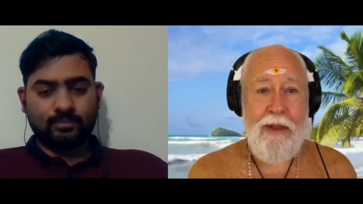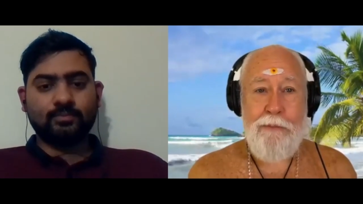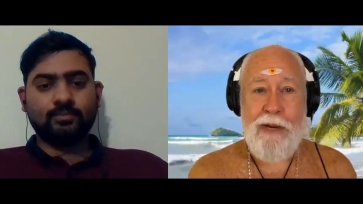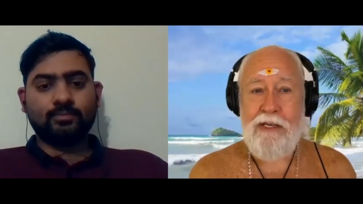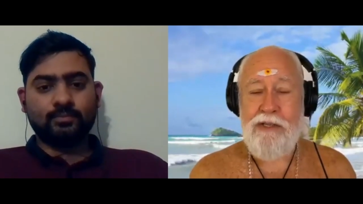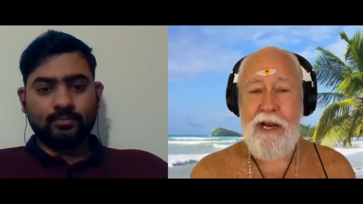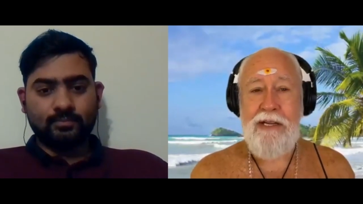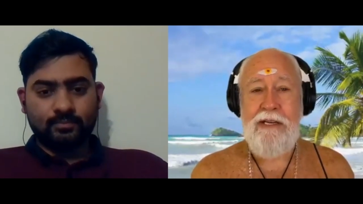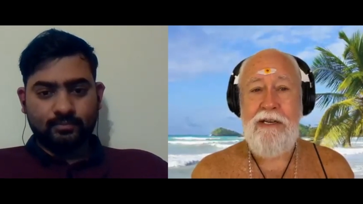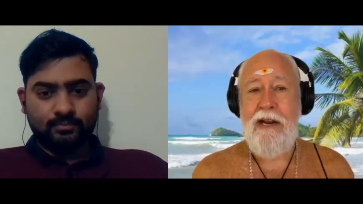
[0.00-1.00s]
Speaker 1: because I
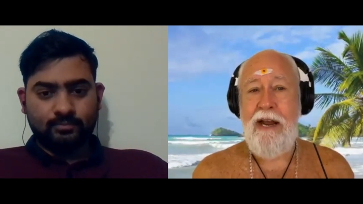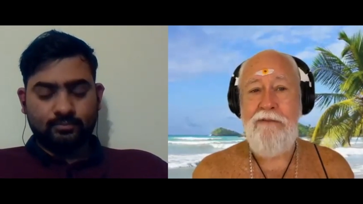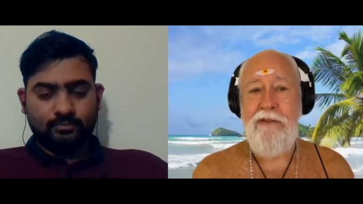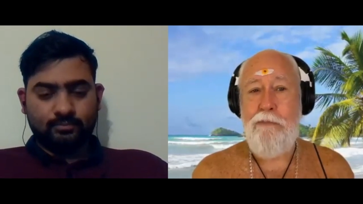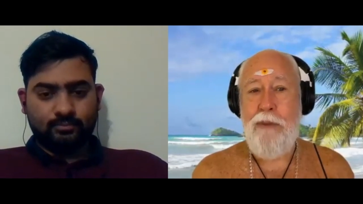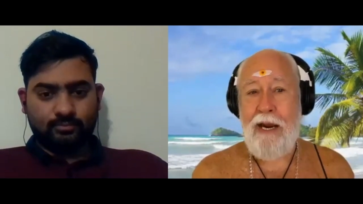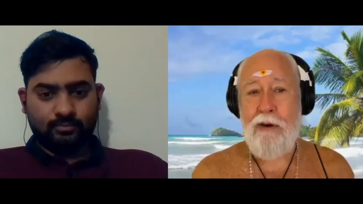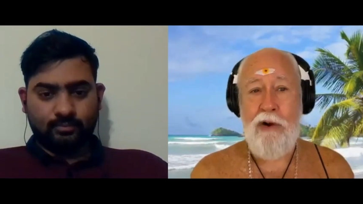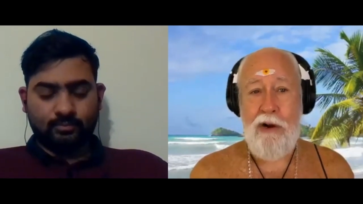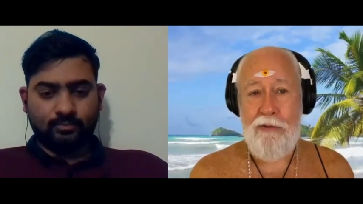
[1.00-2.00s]
didn't have the
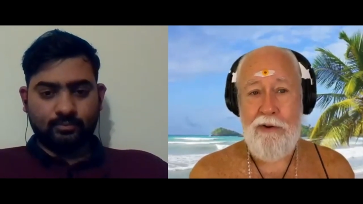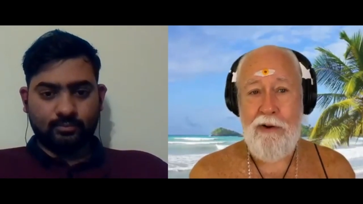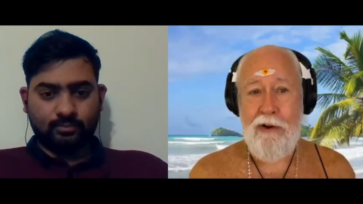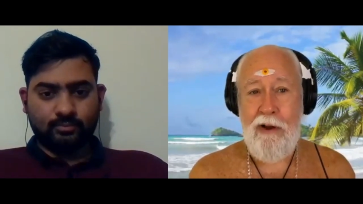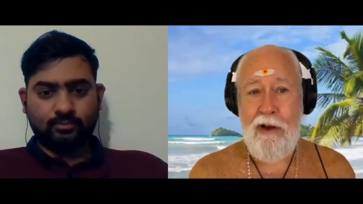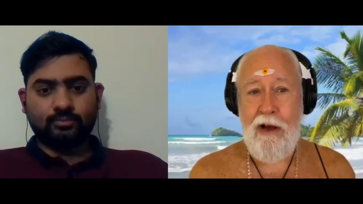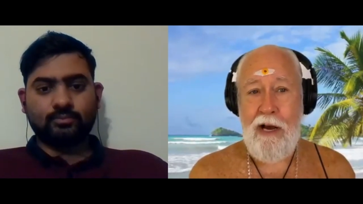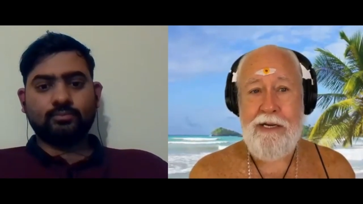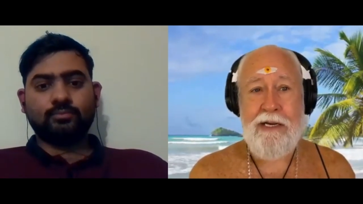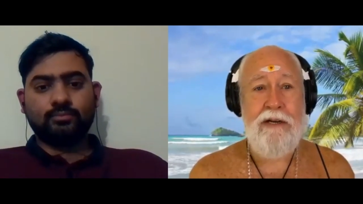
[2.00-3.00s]
background, I
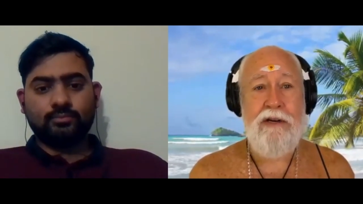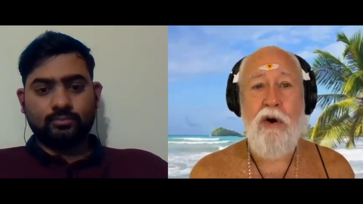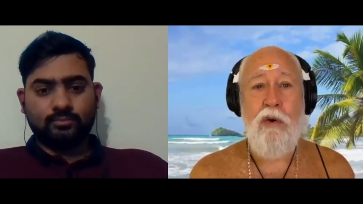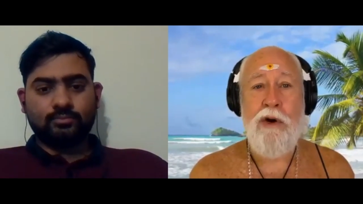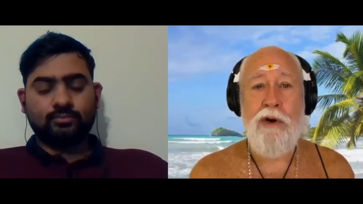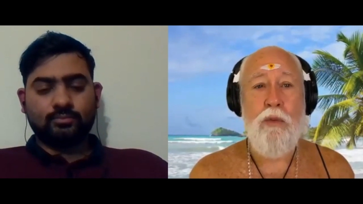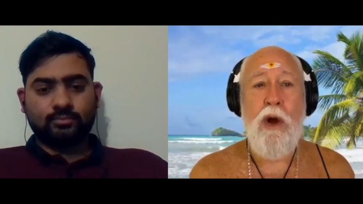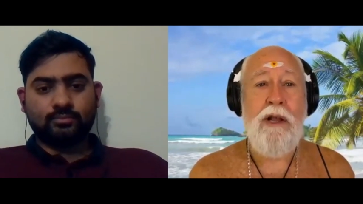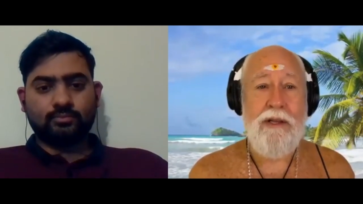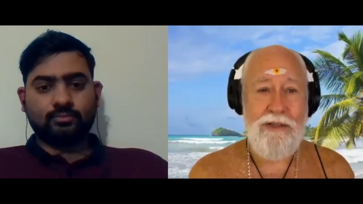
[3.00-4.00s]
didn't know what it
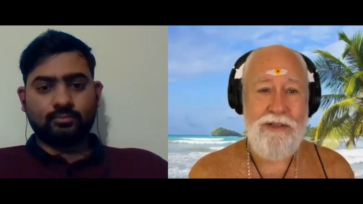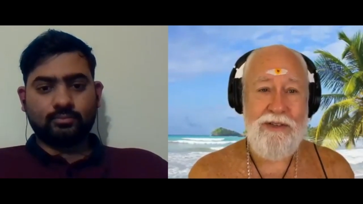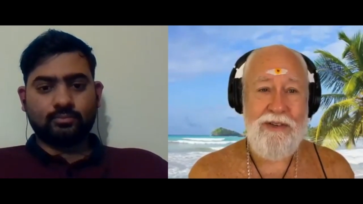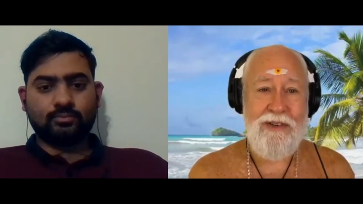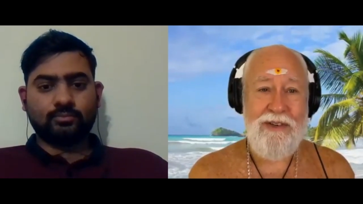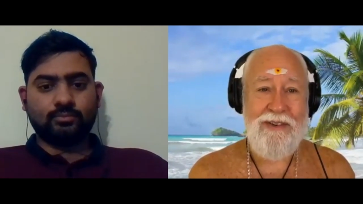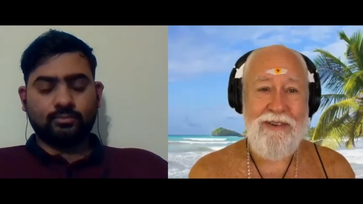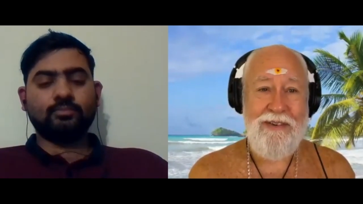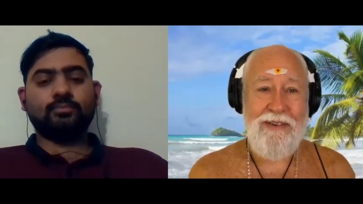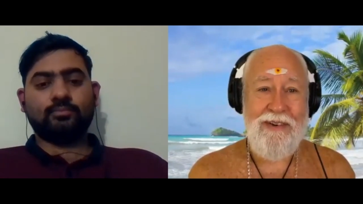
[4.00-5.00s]
was.
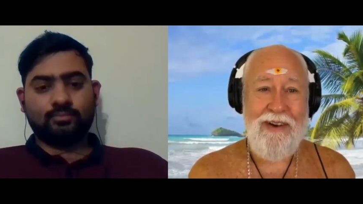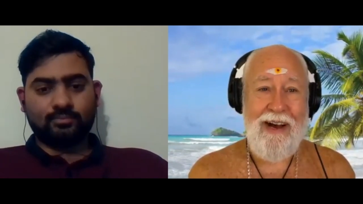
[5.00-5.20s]
Hmm.